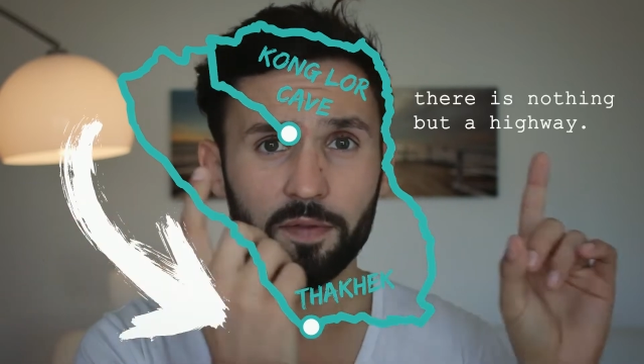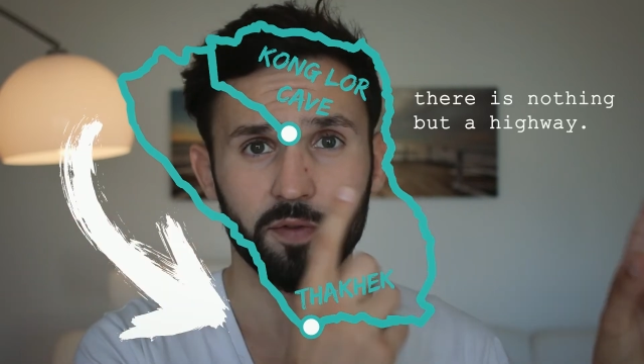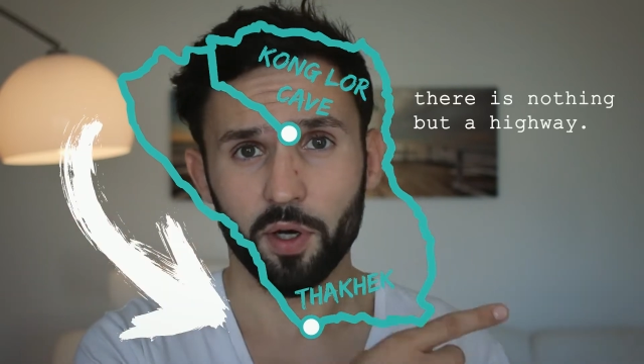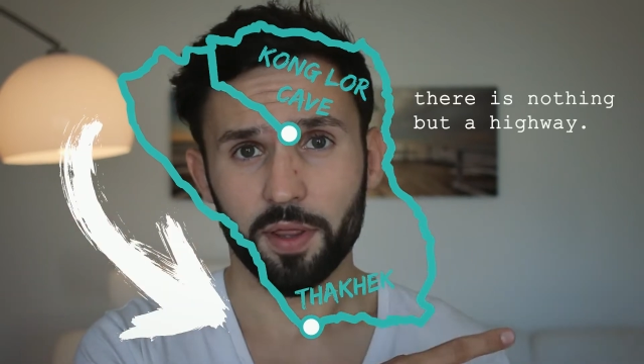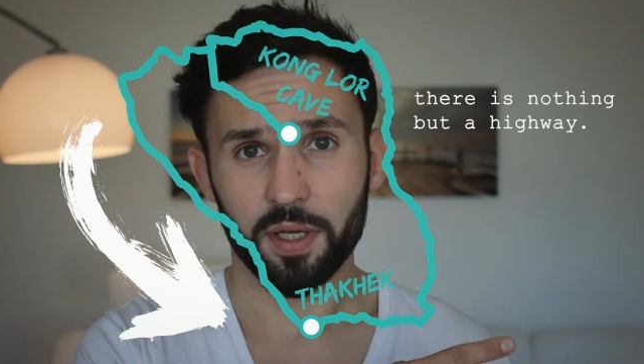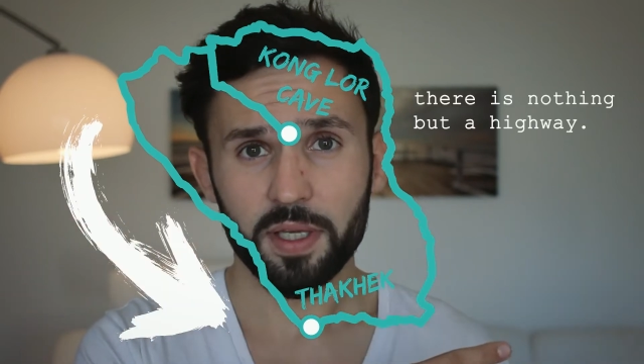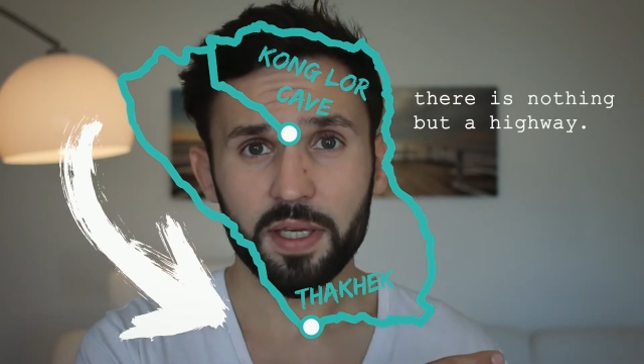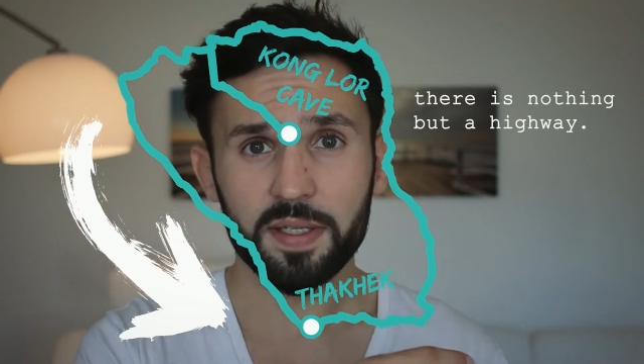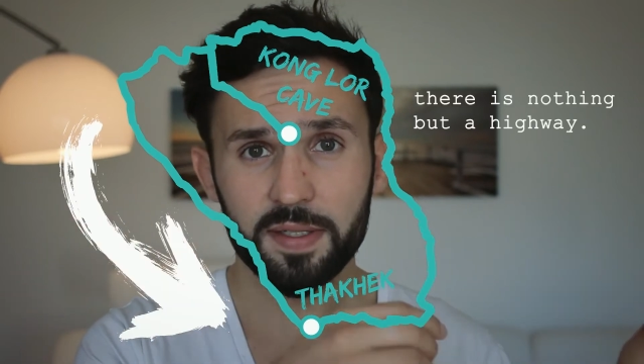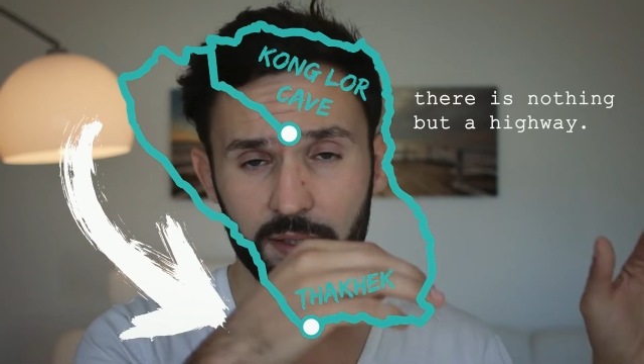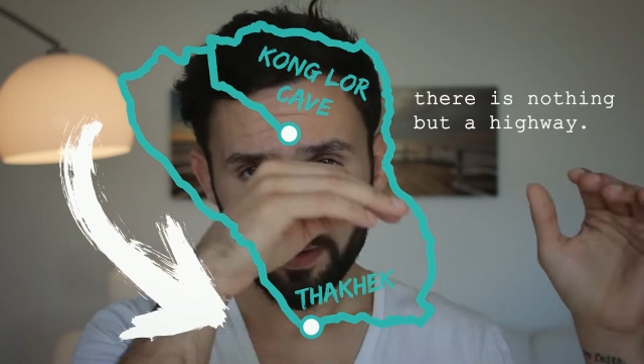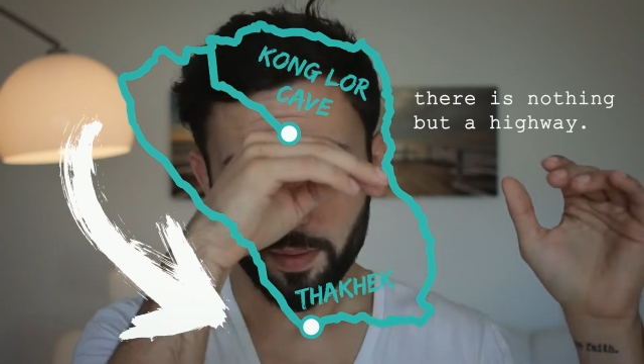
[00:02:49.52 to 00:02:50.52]
further
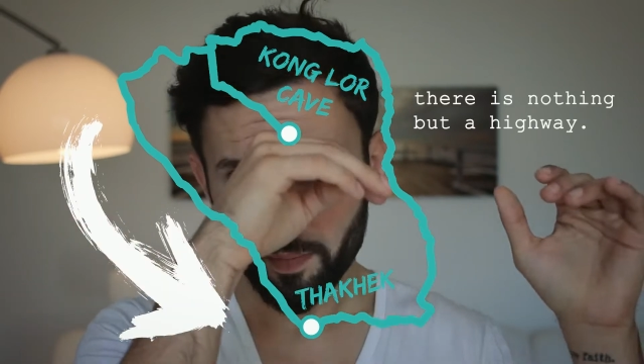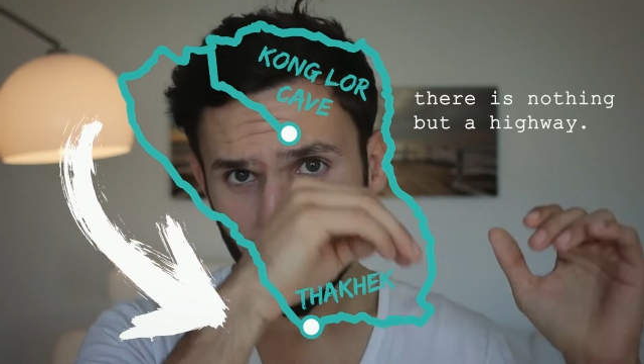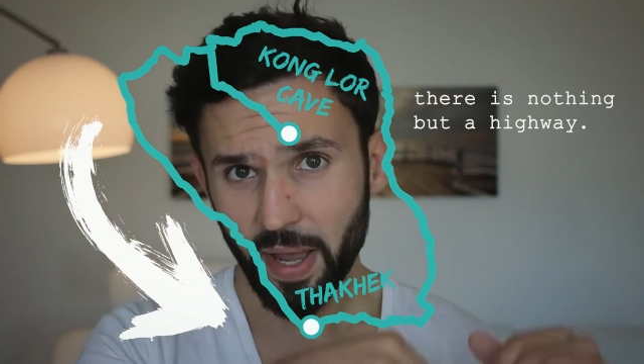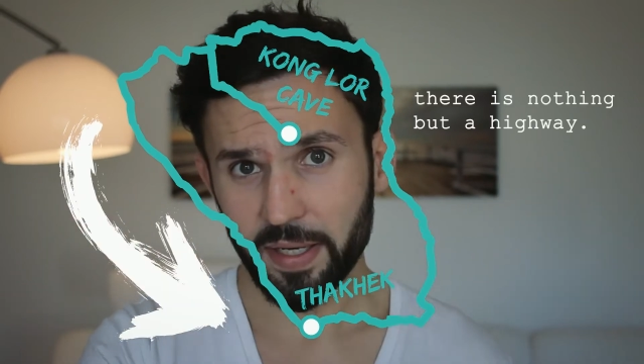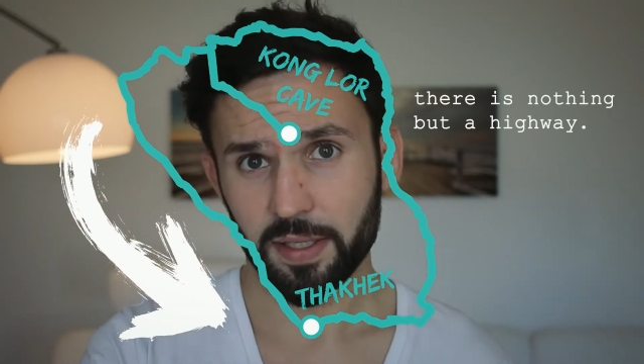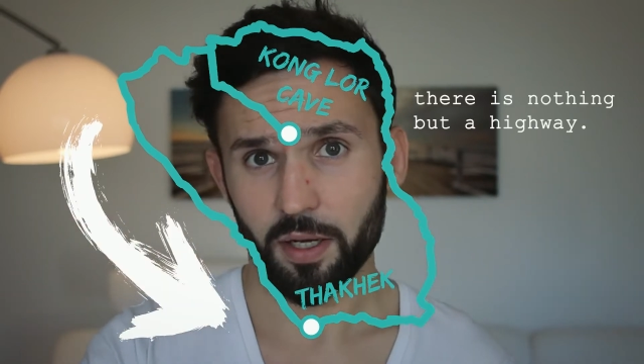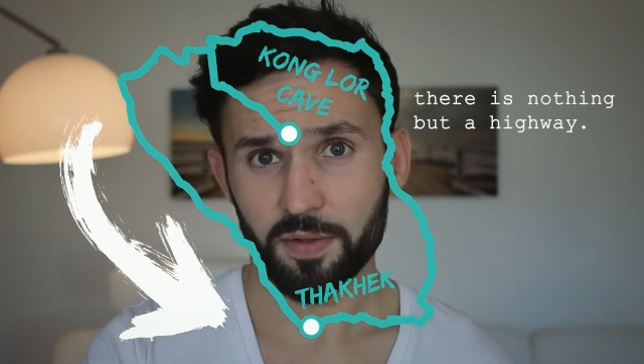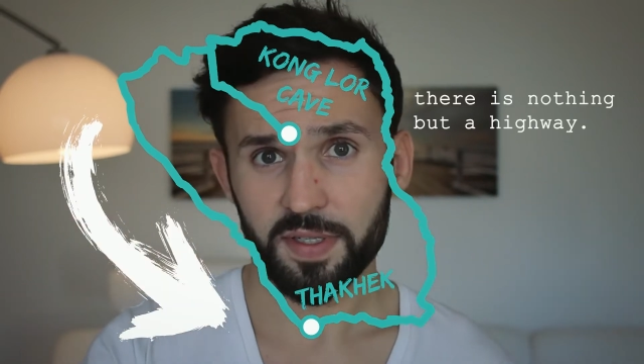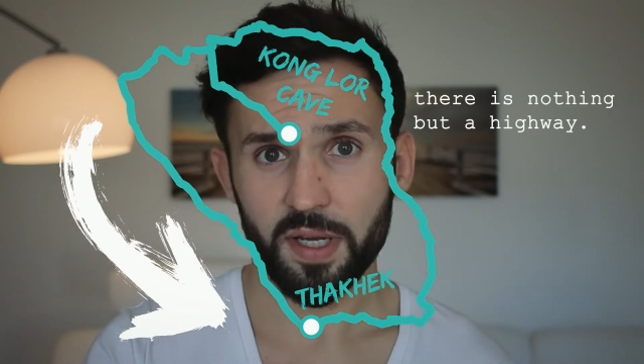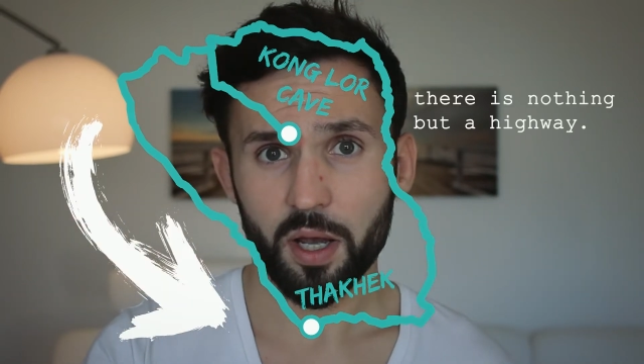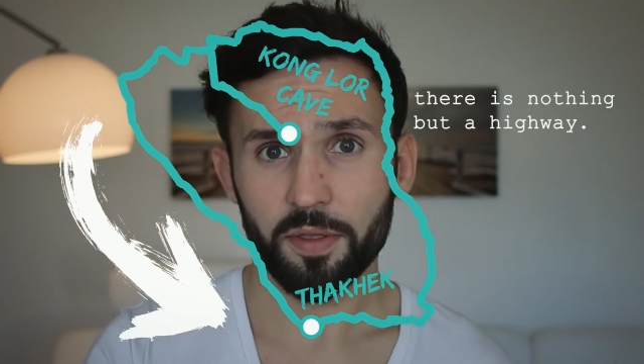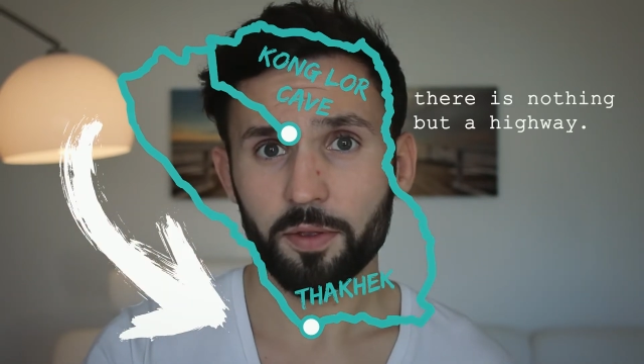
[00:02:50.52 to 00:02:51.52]
east, back down
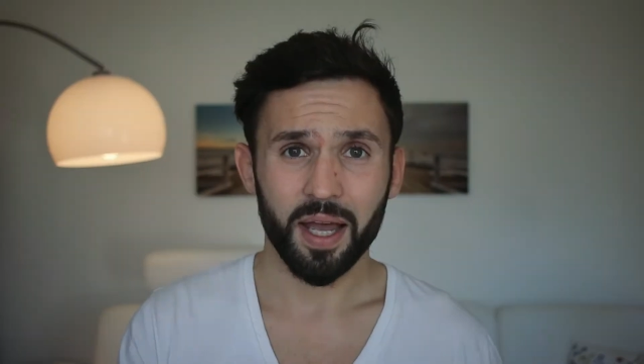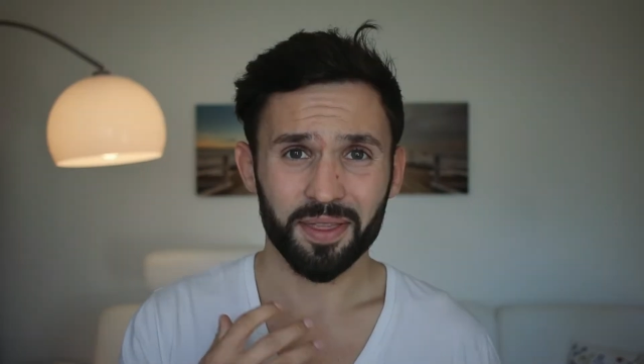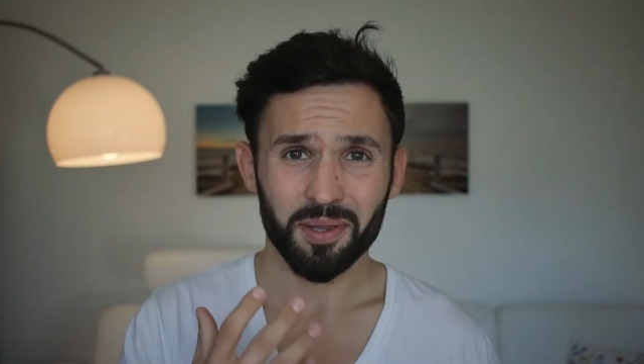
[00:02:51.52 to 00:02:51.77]
south.